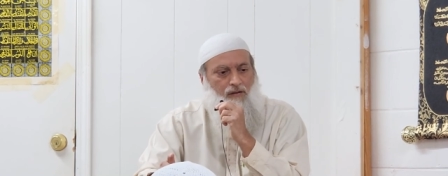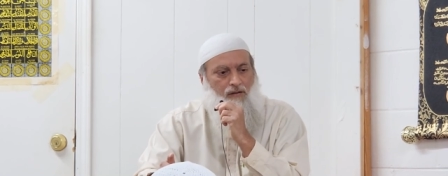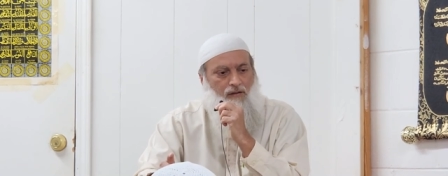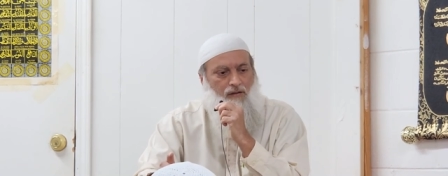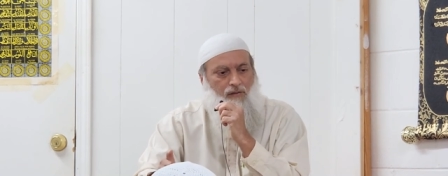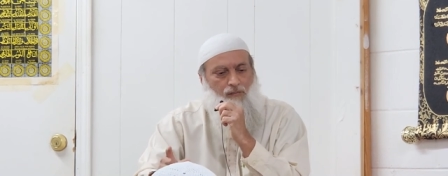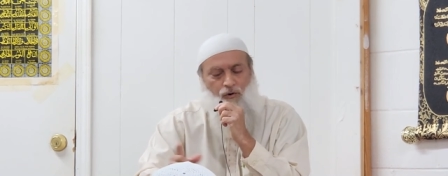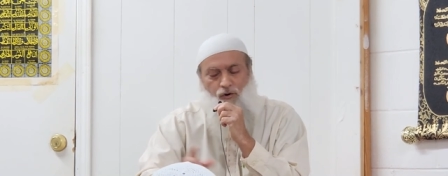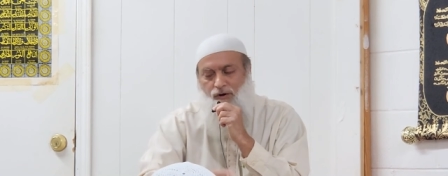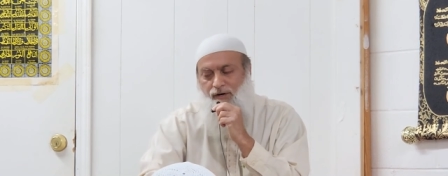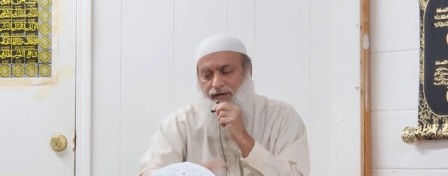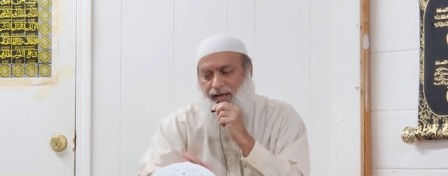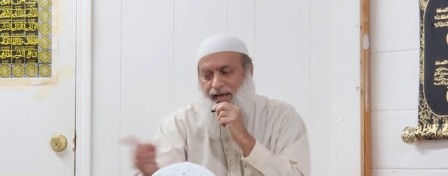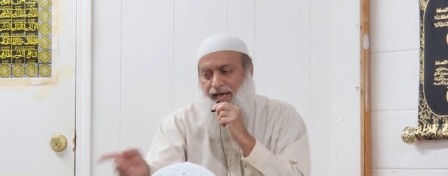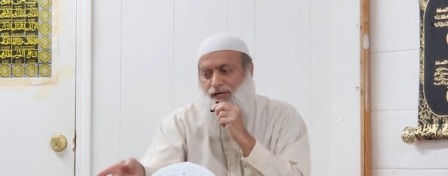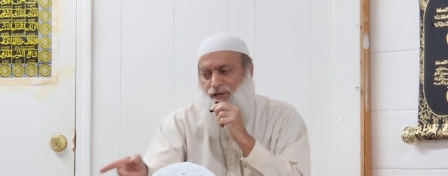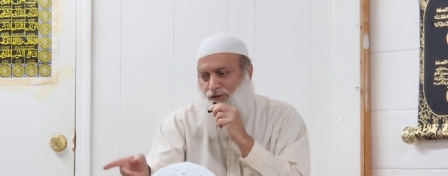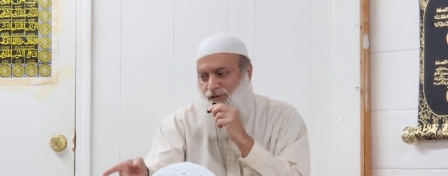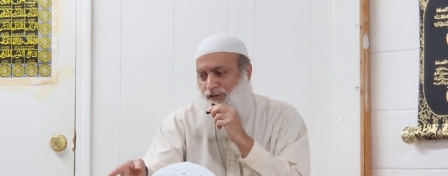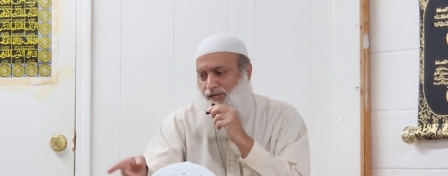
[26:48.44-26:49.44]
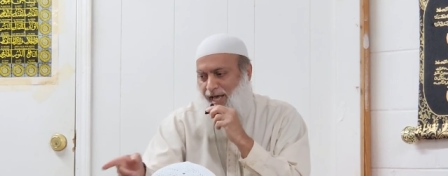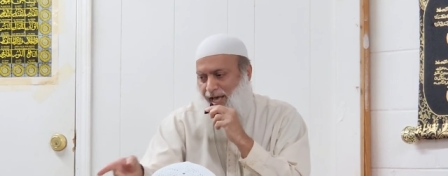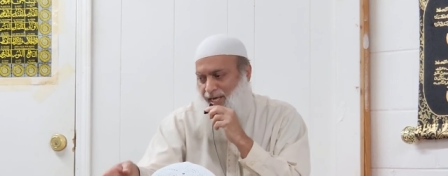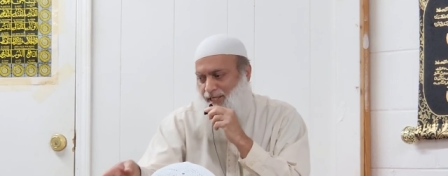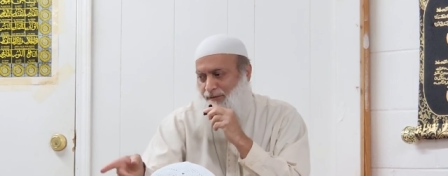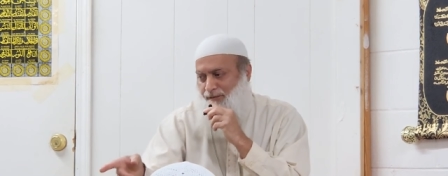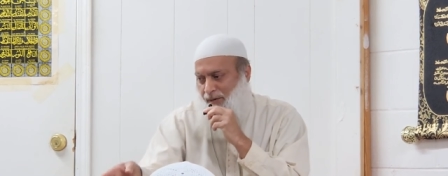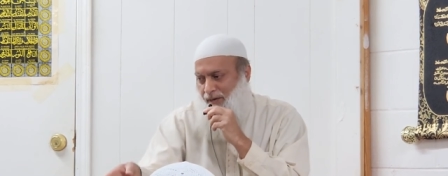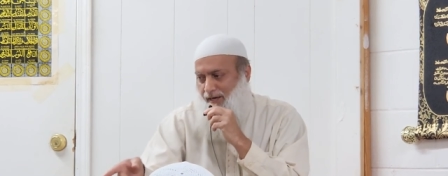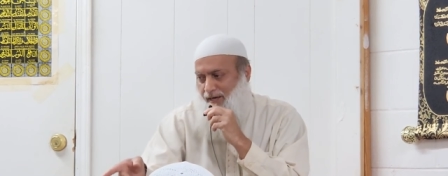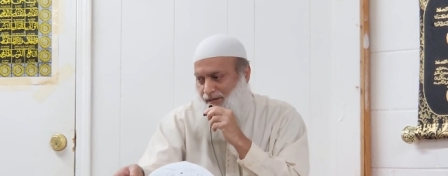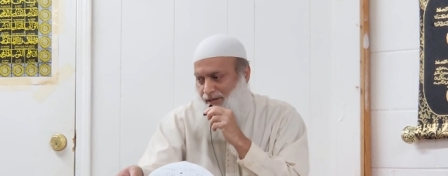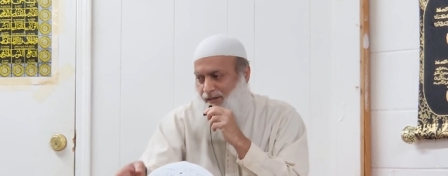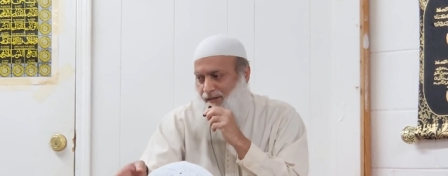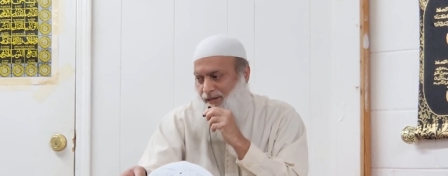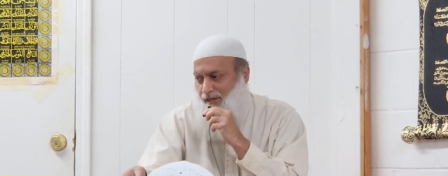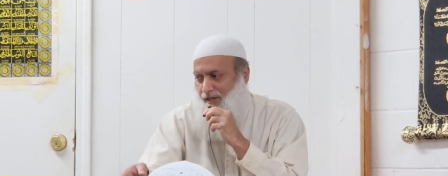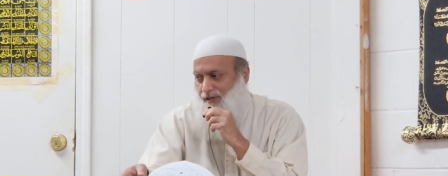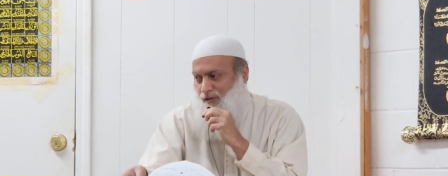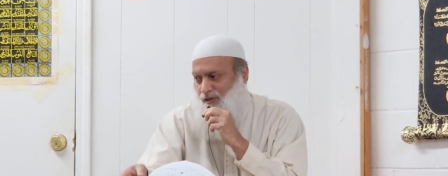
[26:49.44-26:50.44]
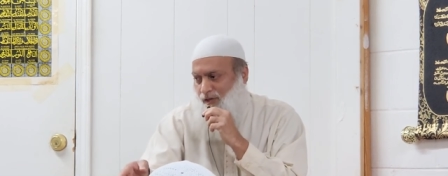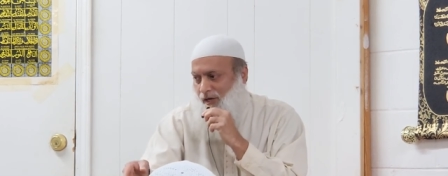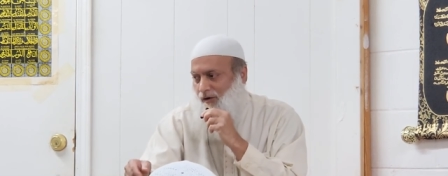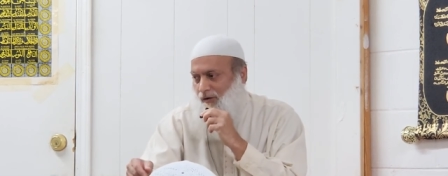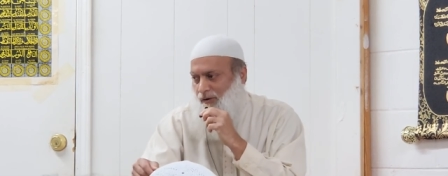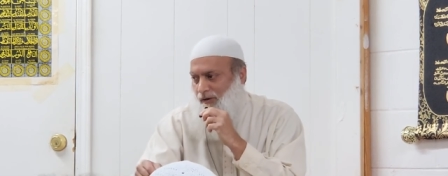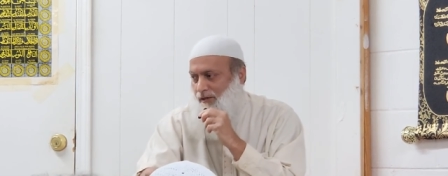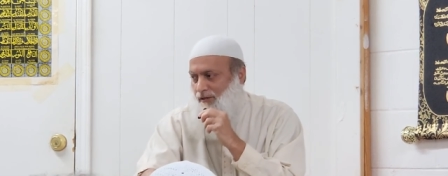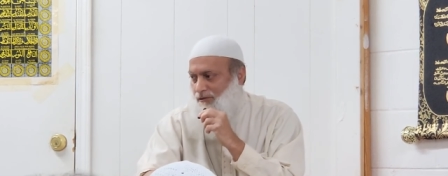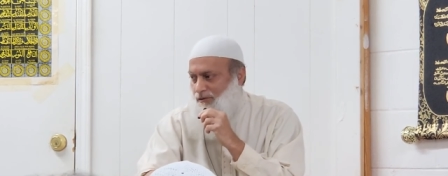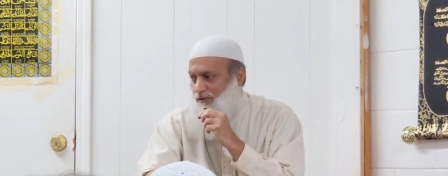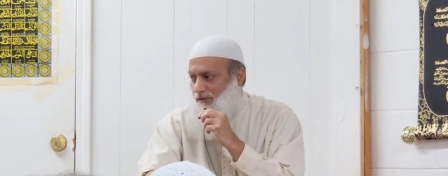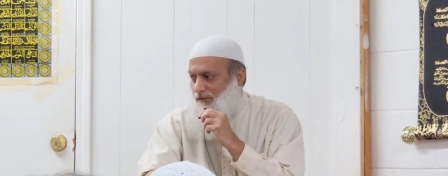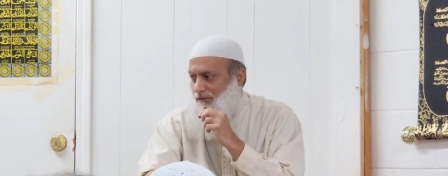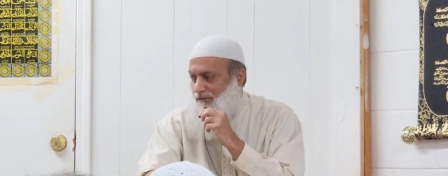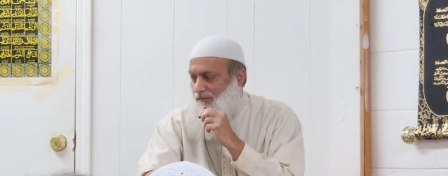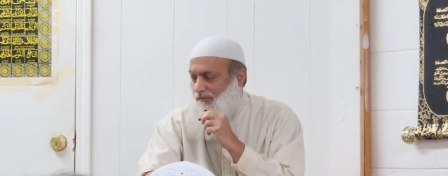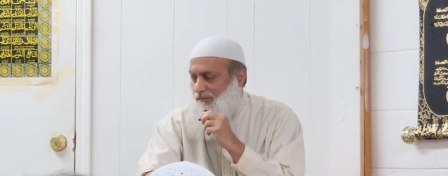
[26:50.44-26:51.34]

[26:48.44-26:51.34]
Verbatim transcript: The more dangerous aspect than this, though, is